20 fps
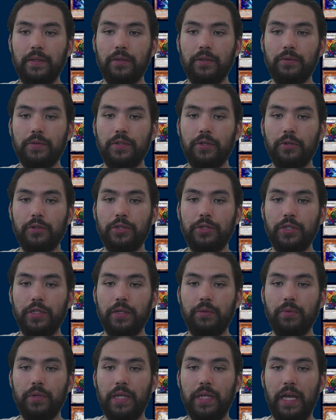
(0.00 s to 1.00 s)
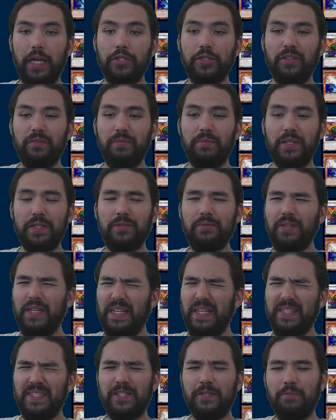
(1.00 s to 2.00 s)
searching with Agent of
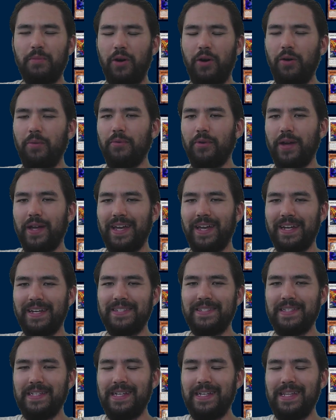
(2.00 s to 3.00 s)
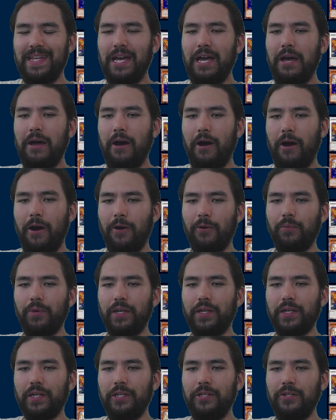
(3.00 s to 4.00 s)
Mystery. That's small brain, isn't it? Aren't
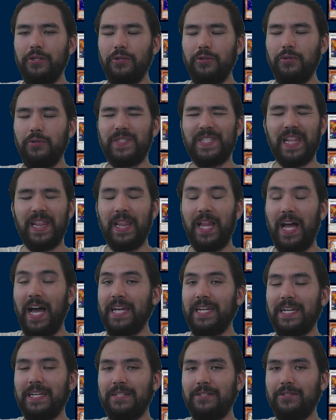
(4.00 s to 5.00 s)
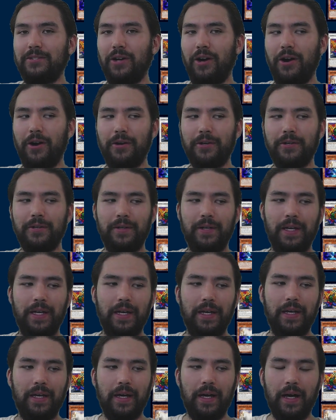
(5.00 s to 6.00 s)
we going to use Light and Dark?
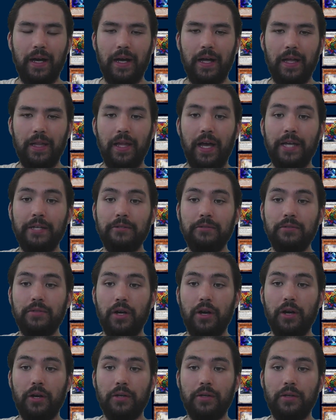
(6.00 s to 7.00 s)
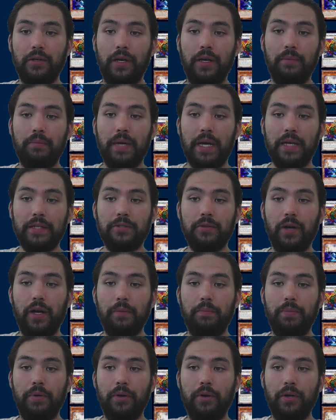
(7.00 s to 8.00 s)
Light and Dark, Master
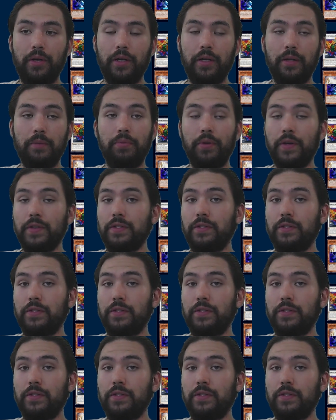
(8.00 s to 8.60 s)
Hyperion plus